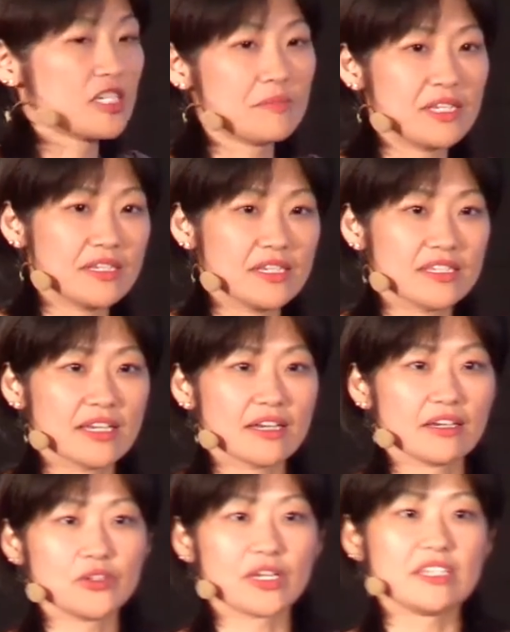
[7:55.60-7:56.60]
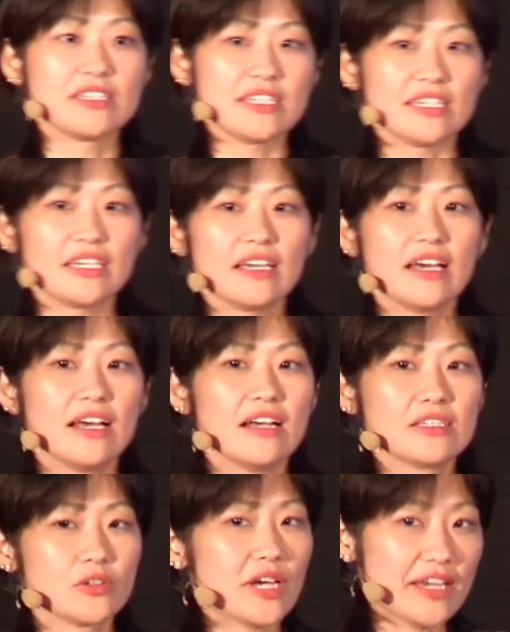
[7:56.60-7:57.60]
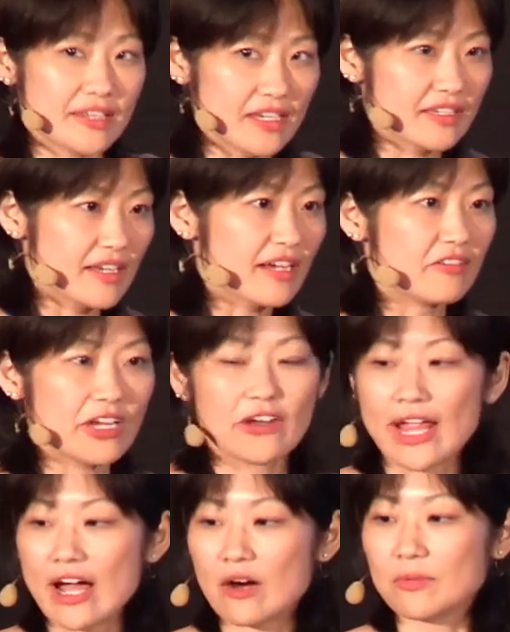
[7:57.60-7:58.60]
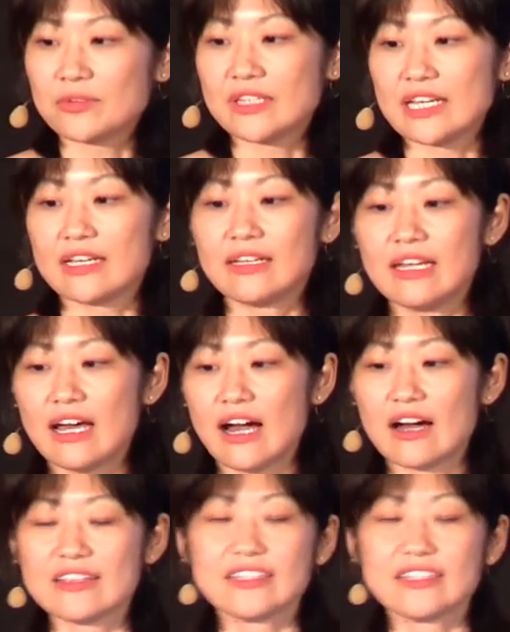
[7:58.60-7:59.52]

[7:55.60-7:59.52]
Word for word: other activities that you can see. So I think that really helped it,